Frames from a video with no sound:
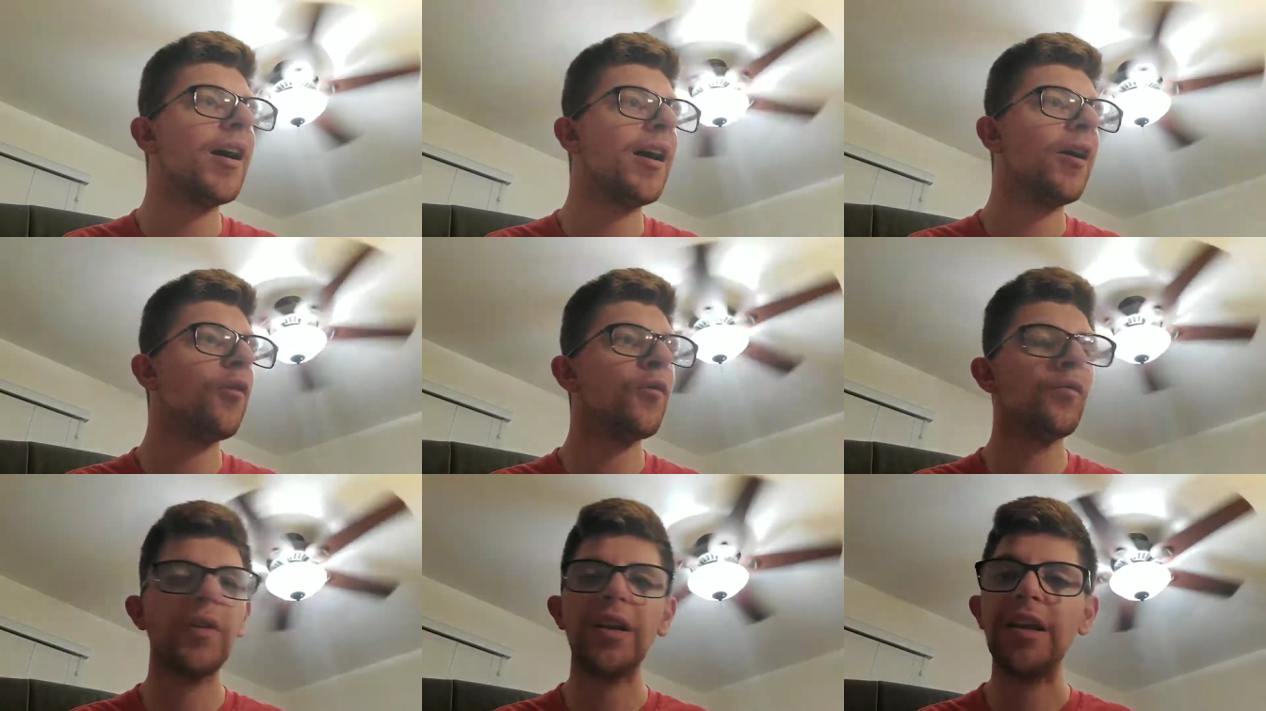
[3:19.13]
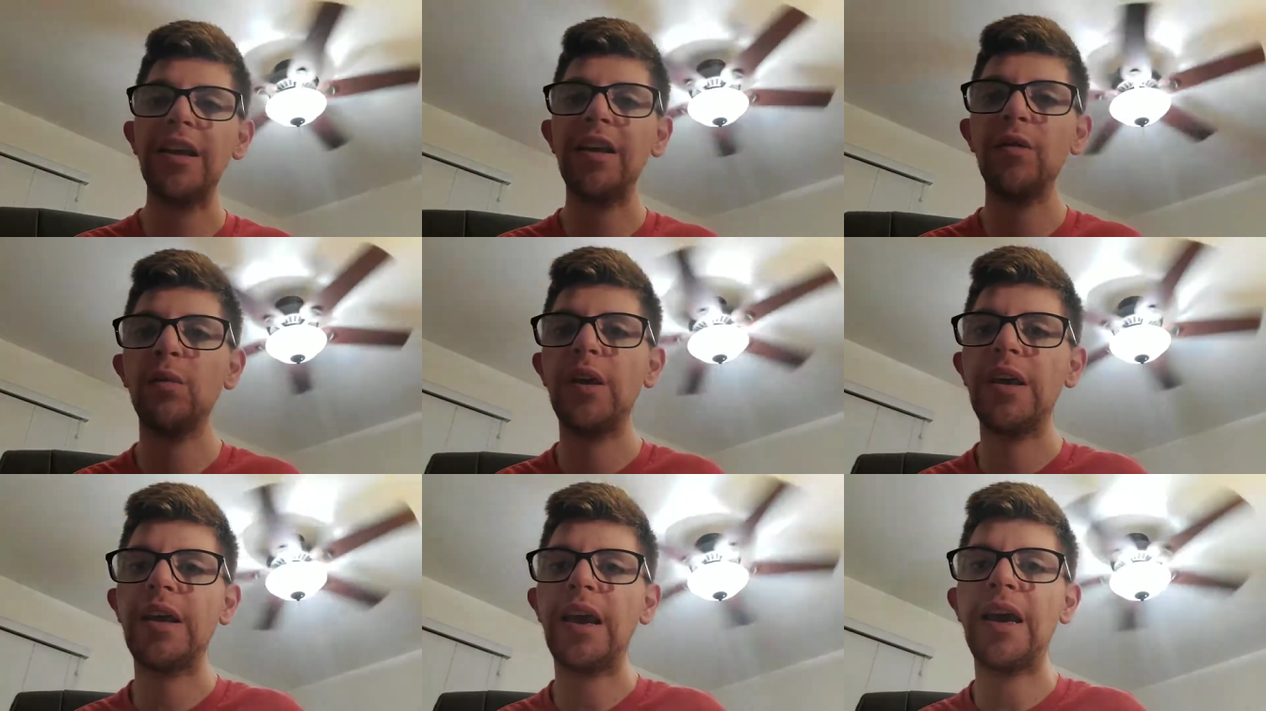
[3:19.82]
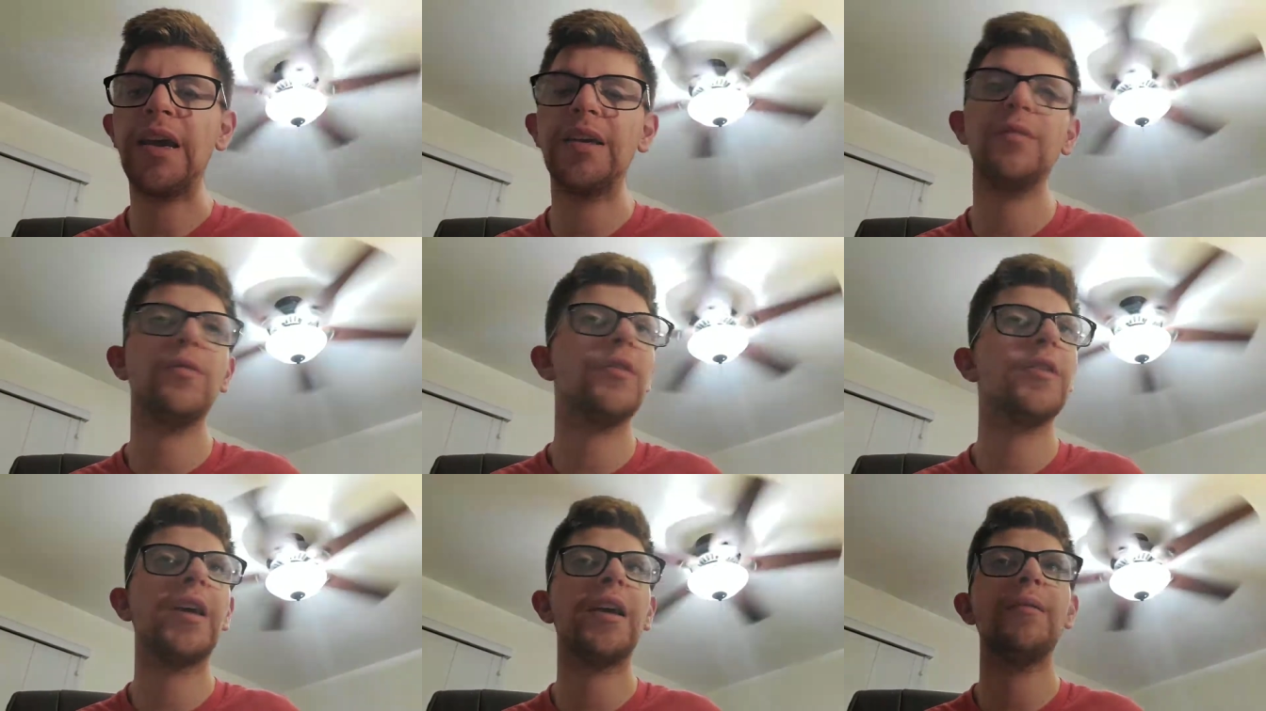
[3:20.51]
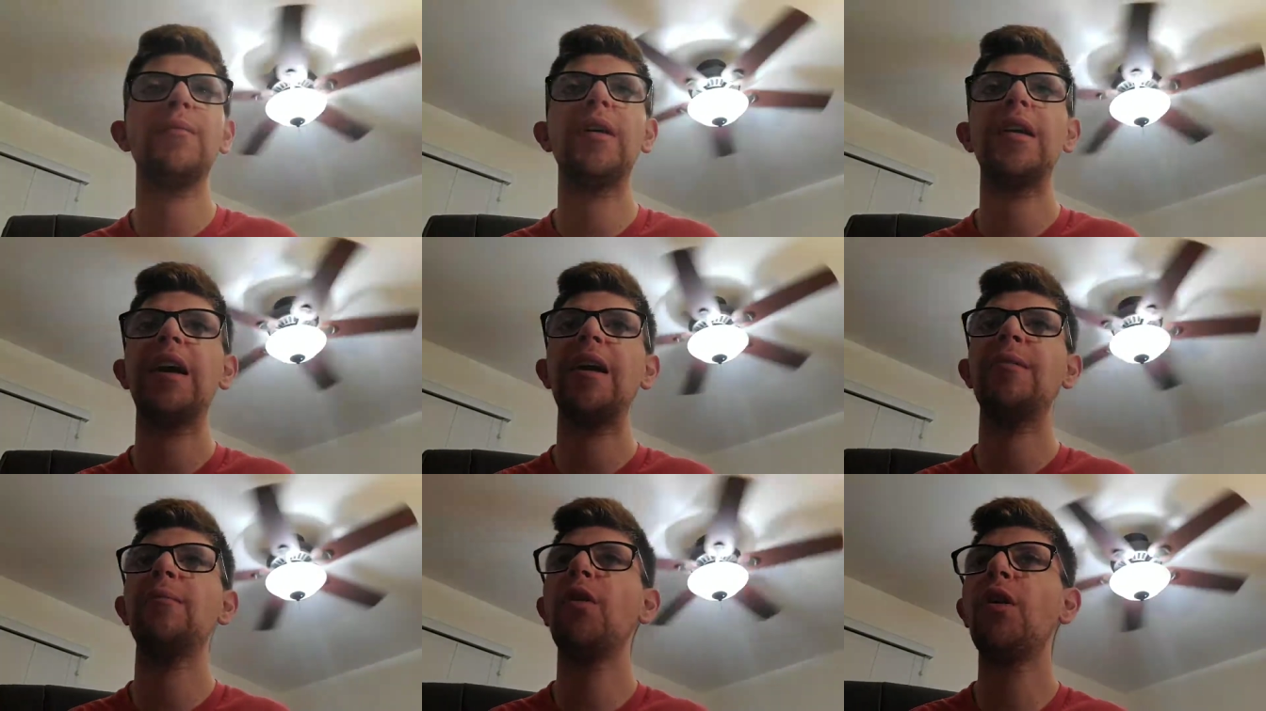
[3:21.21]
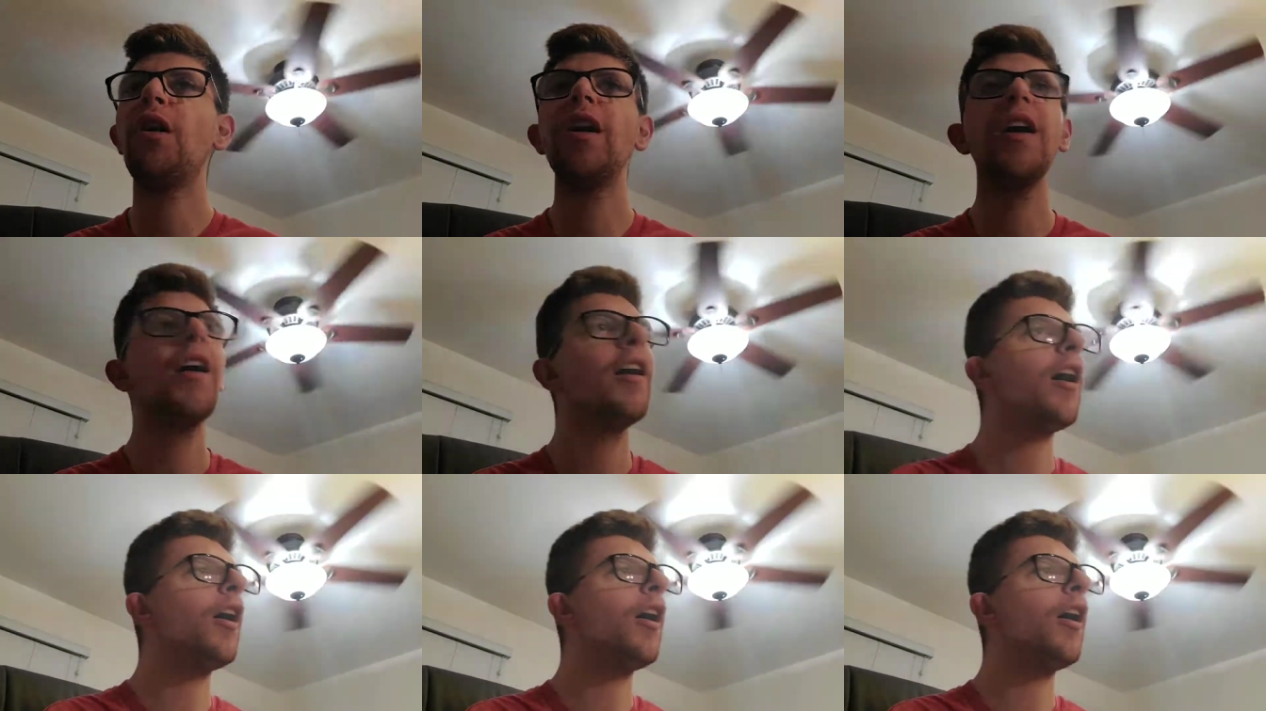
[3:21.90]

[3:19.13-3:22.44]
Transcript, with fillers: hopefully we got will get a lot more.